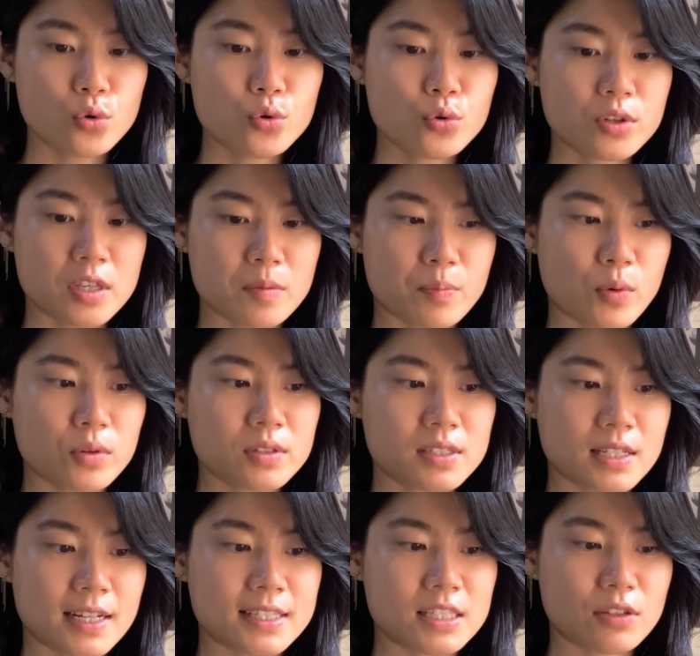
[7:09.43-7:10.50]
Ou qui pose
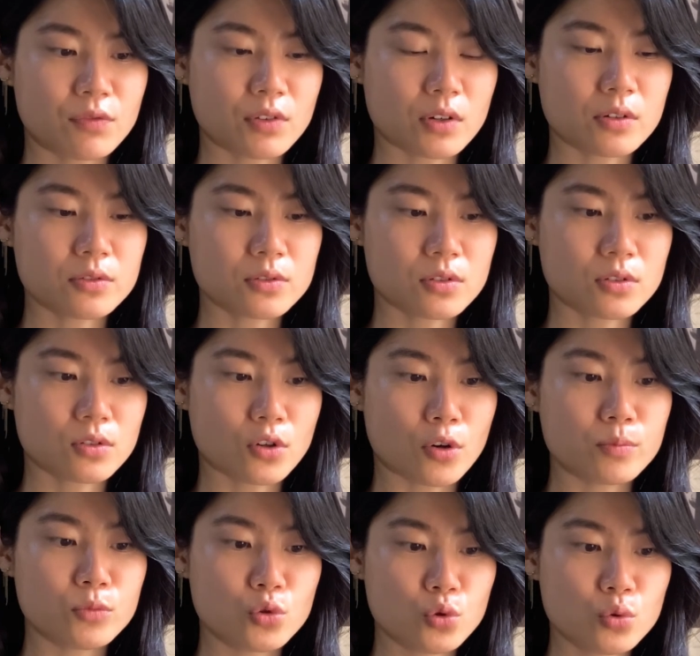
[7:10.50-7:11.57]
la différence
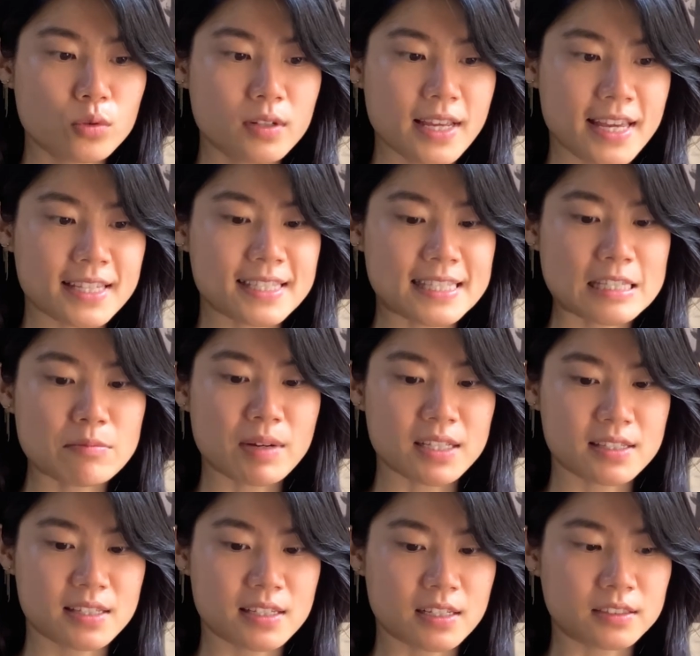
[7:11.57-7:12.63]
comme nulle et s'y
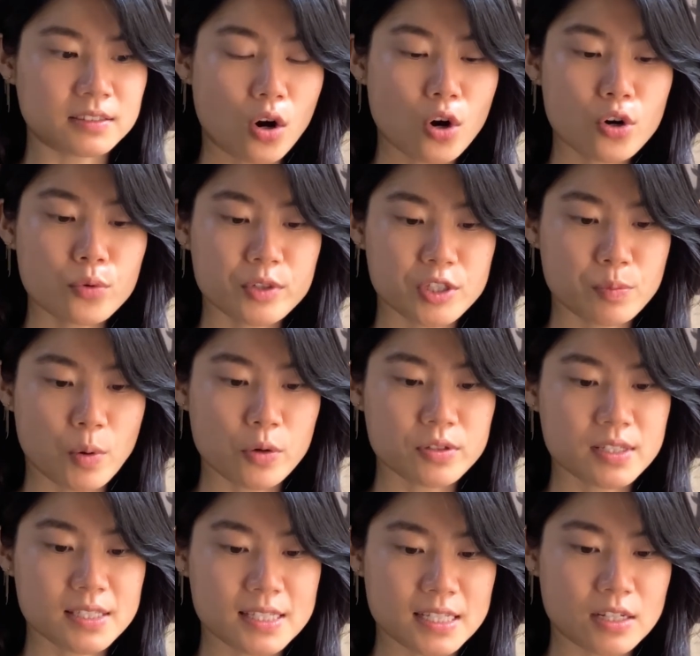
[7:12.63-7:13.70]
maintient. Or which
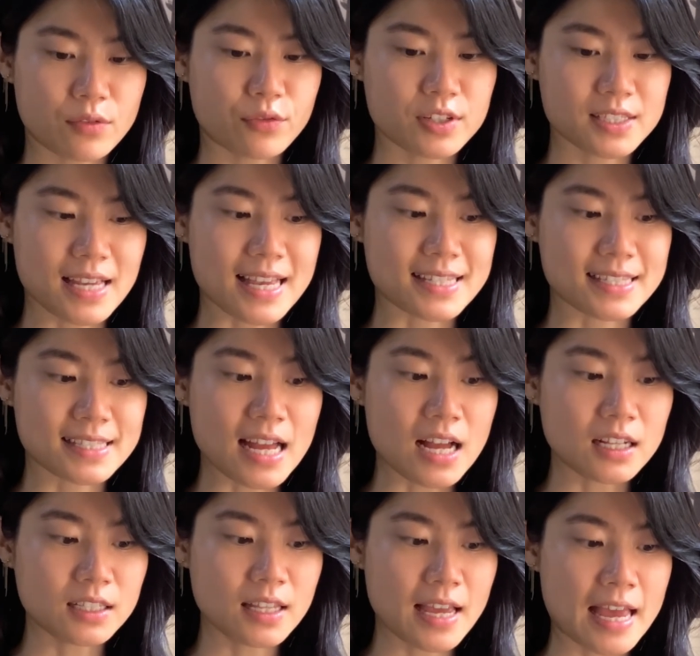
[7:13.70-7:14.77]
poses the difference as
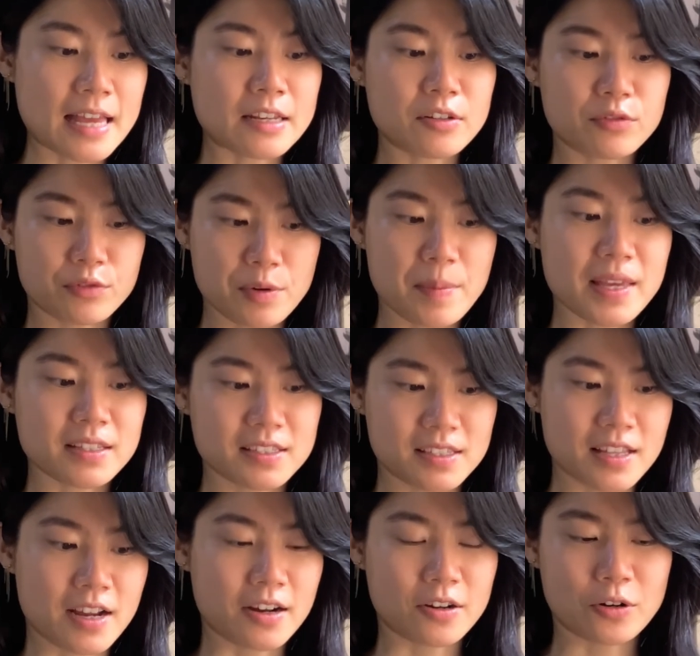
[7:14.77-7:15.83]
null and remains
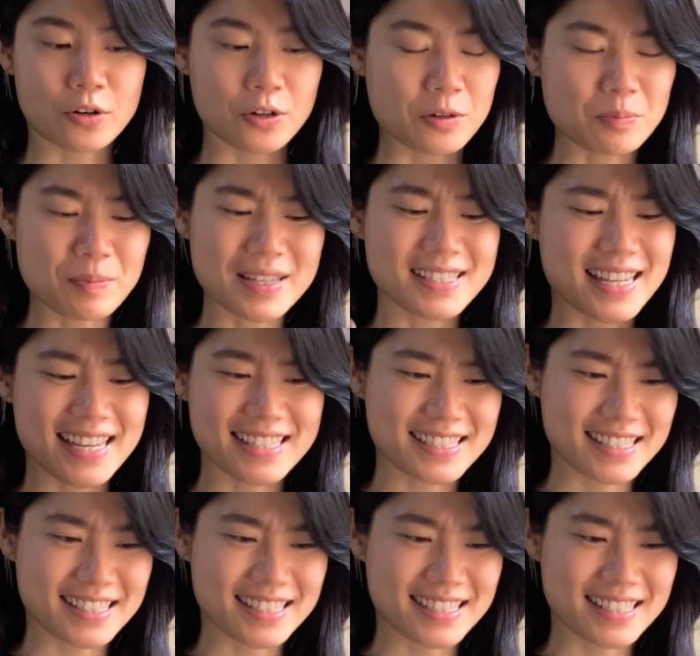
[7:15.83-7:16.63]
there or maintains